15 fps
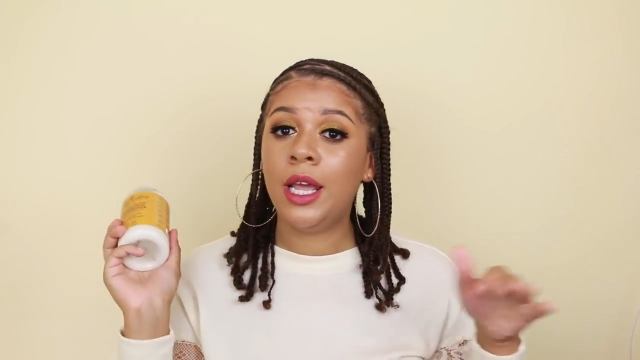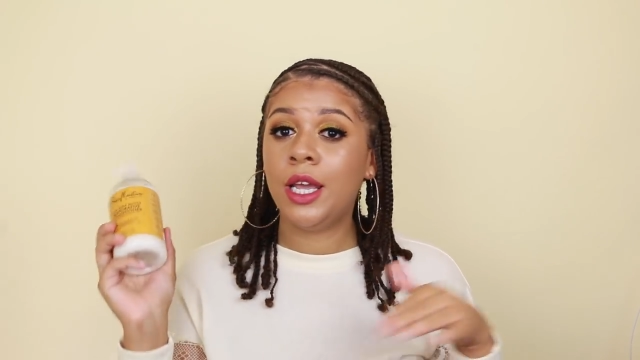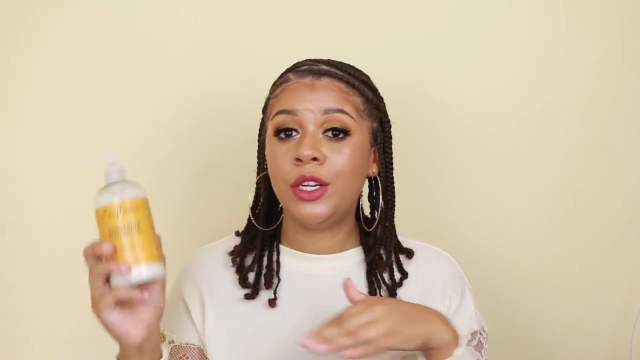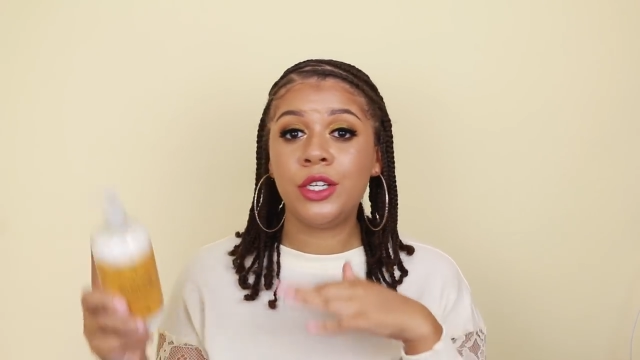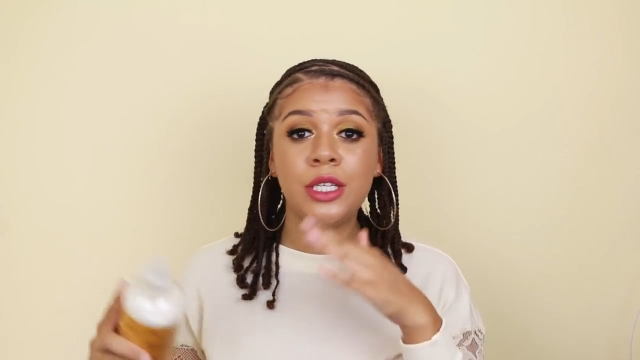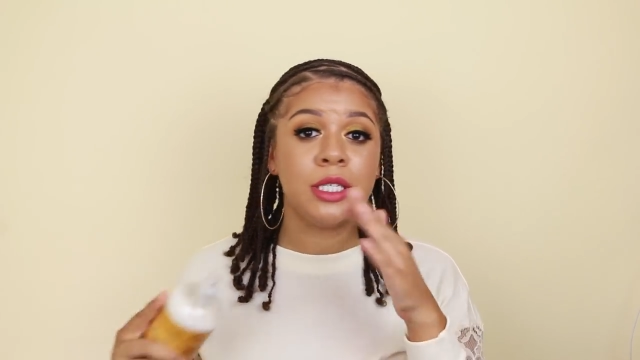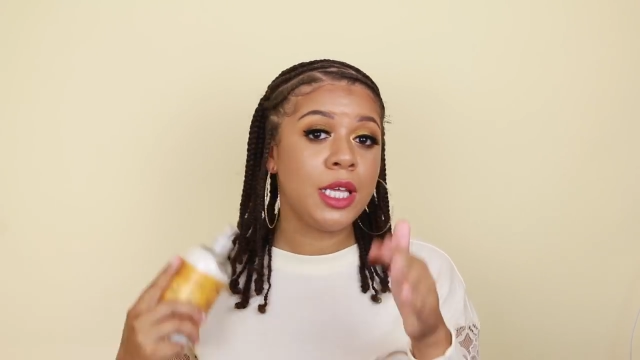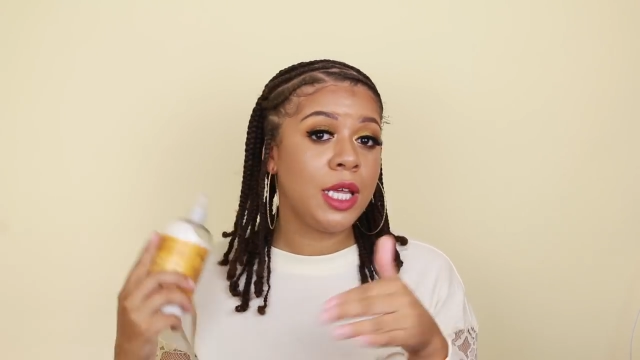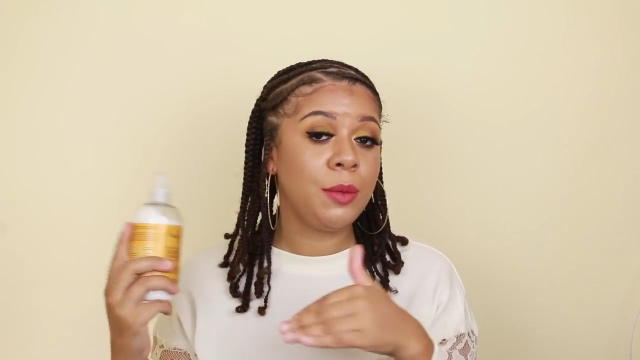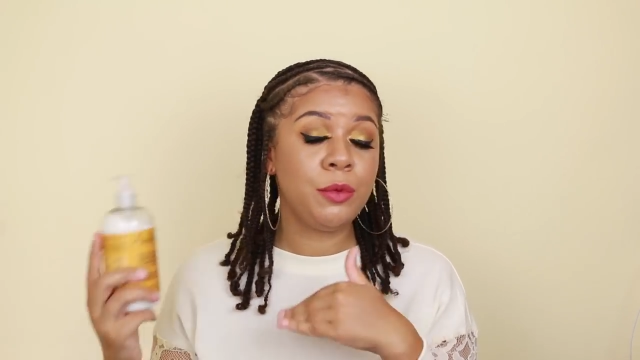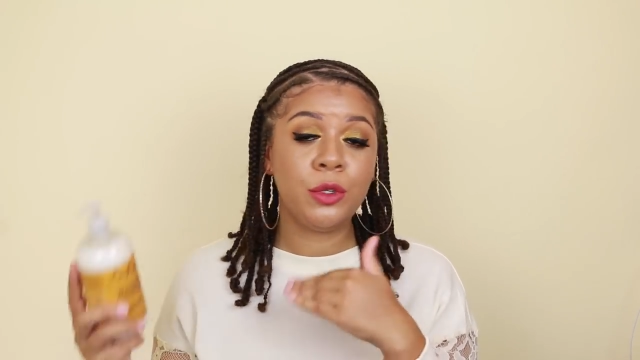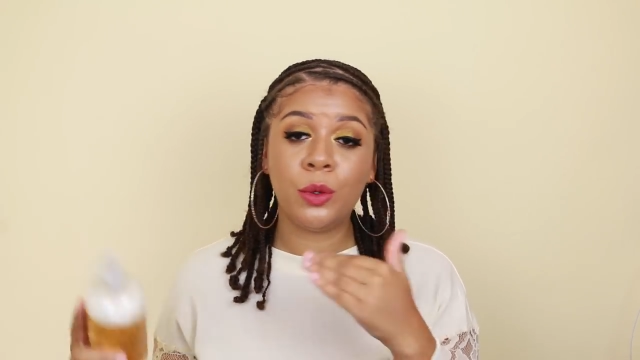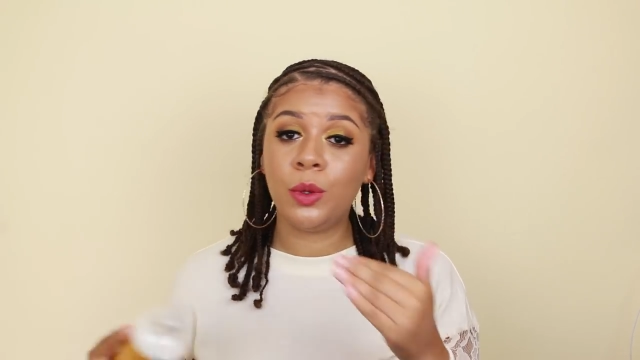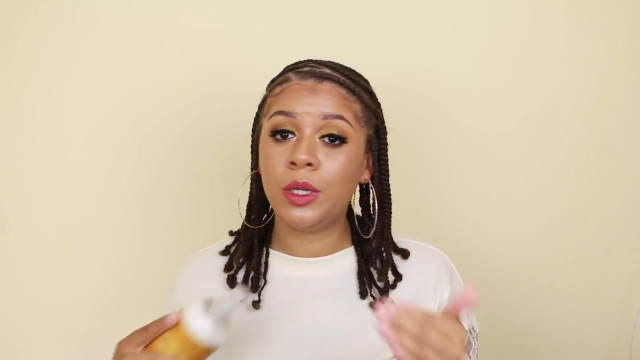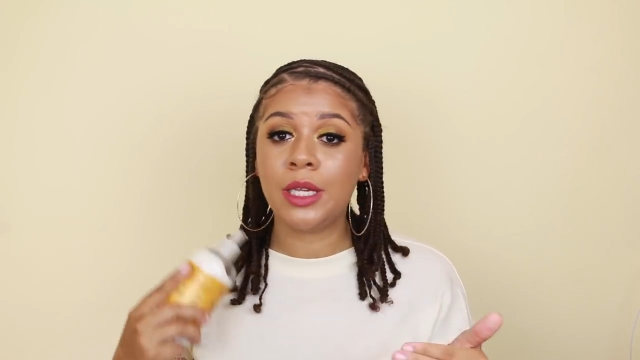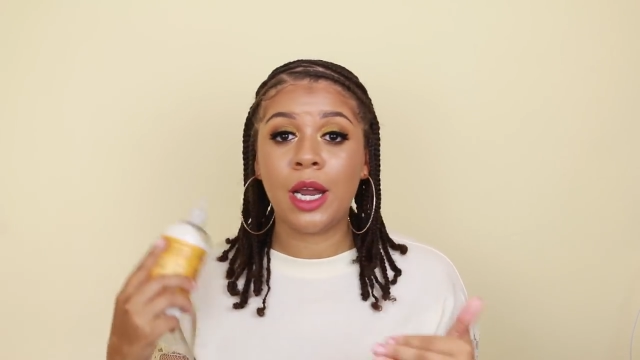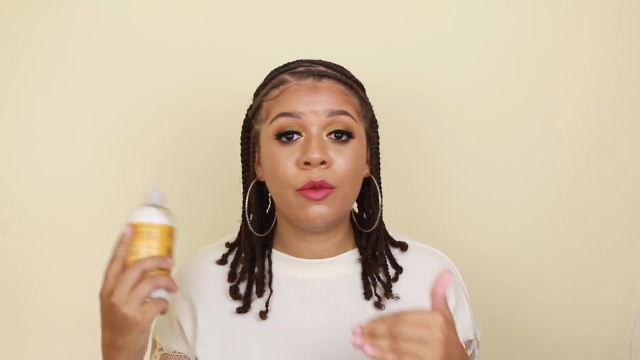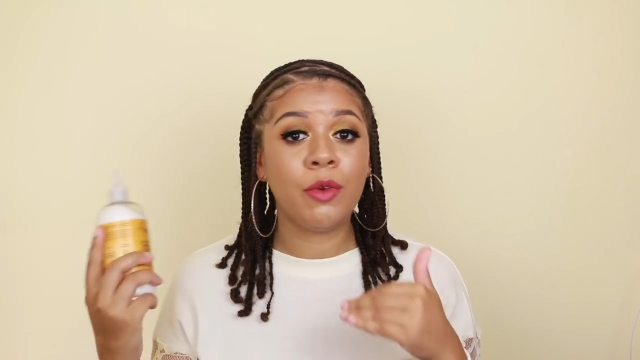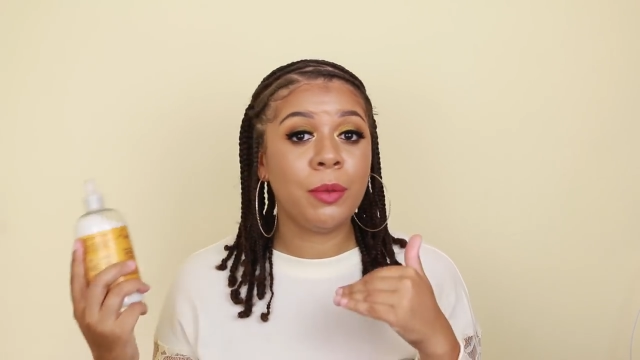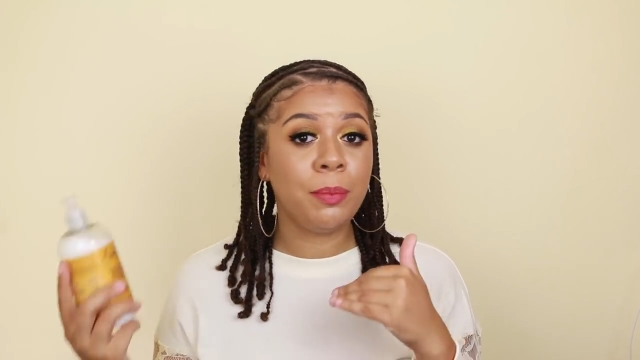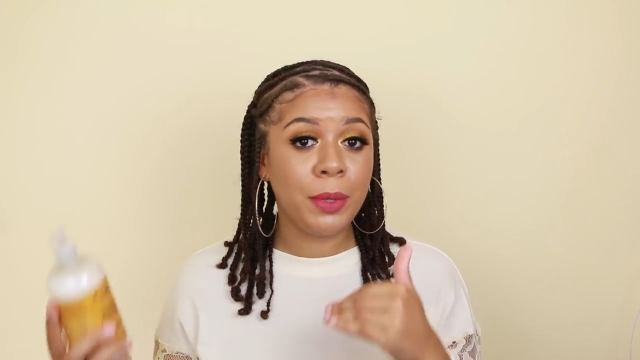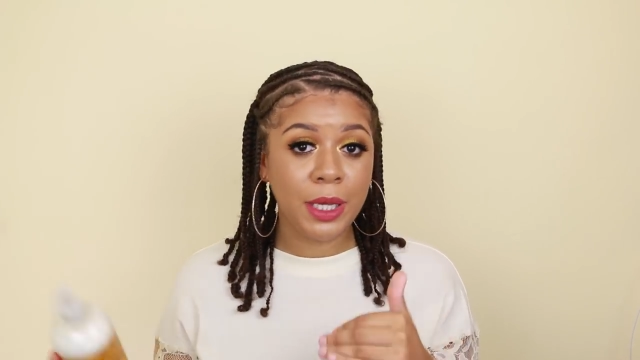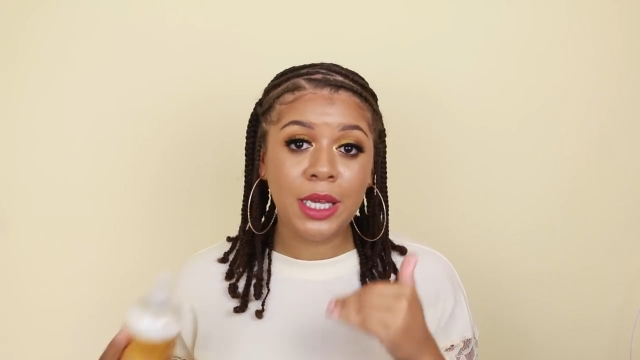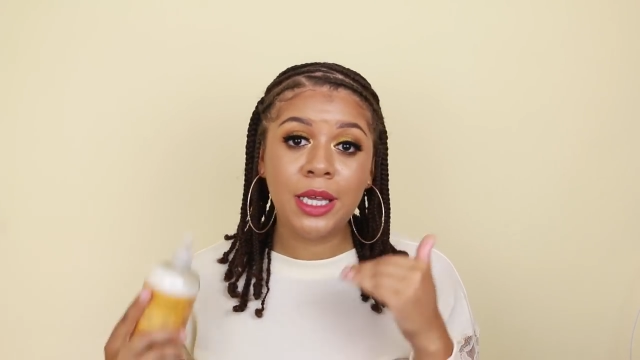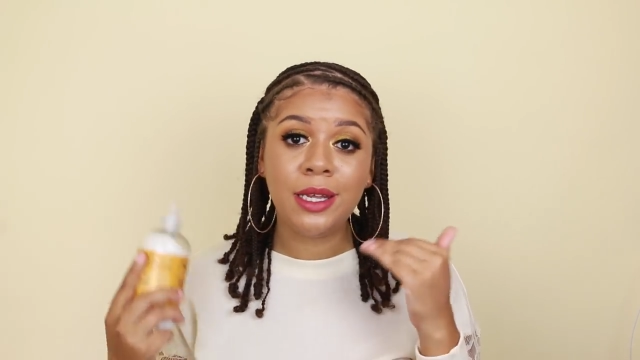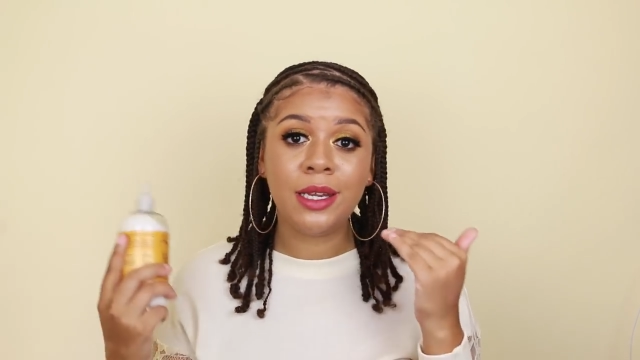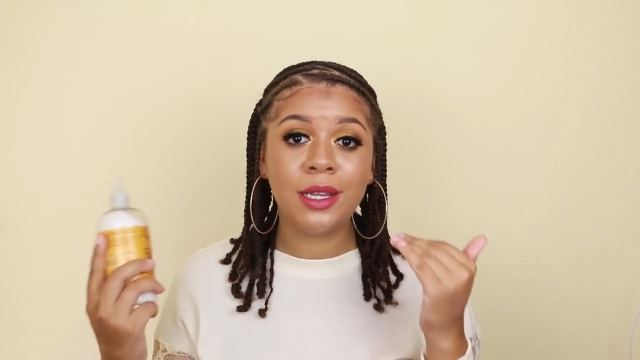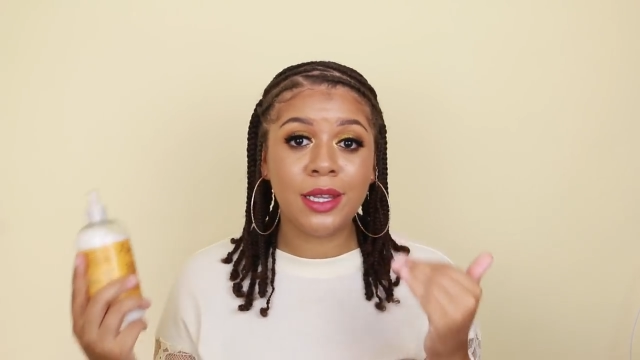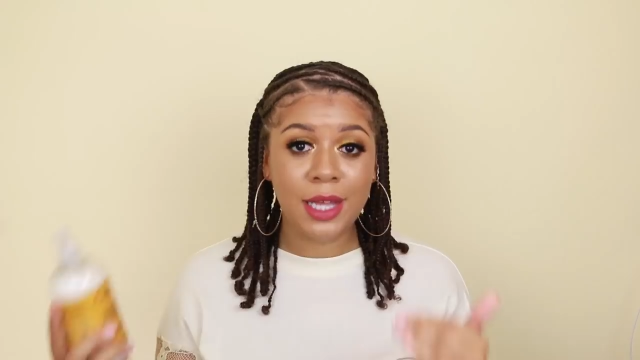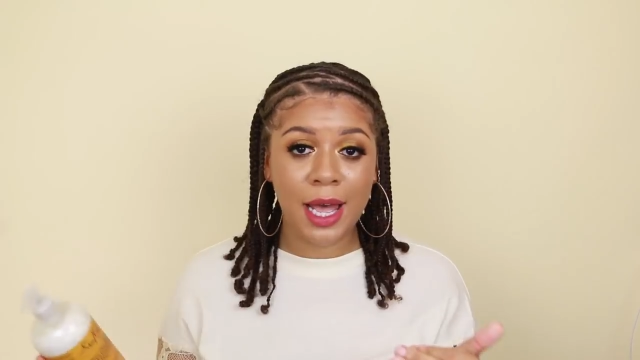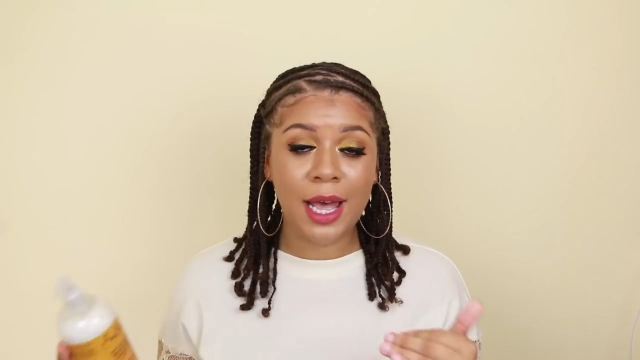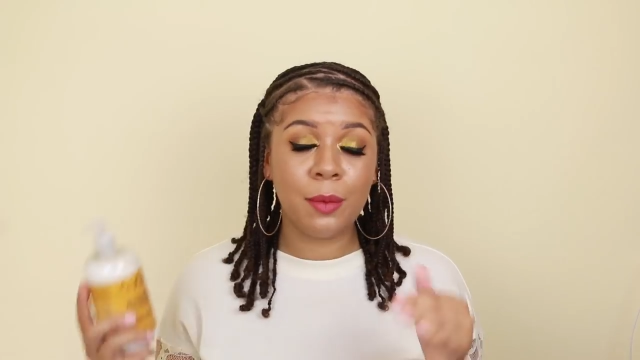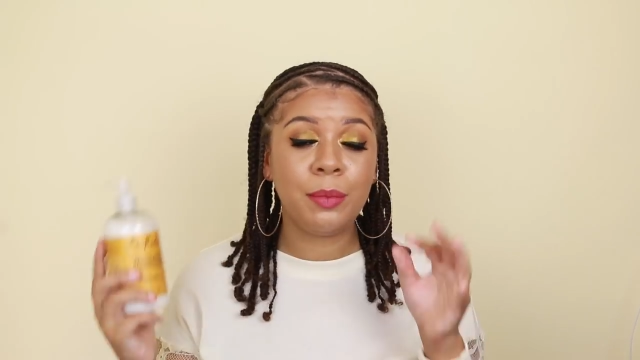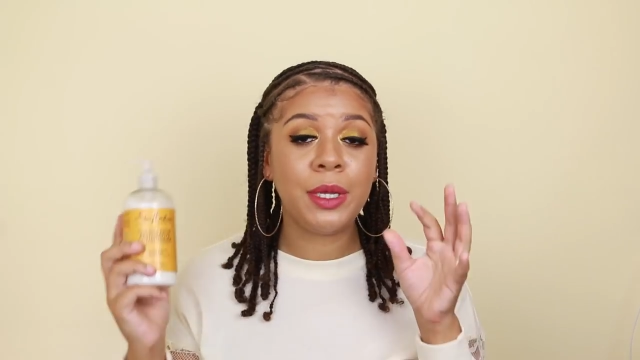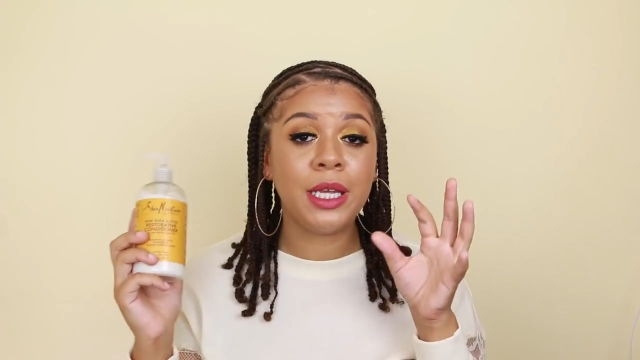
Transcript: And just keep doing that. Repeat that,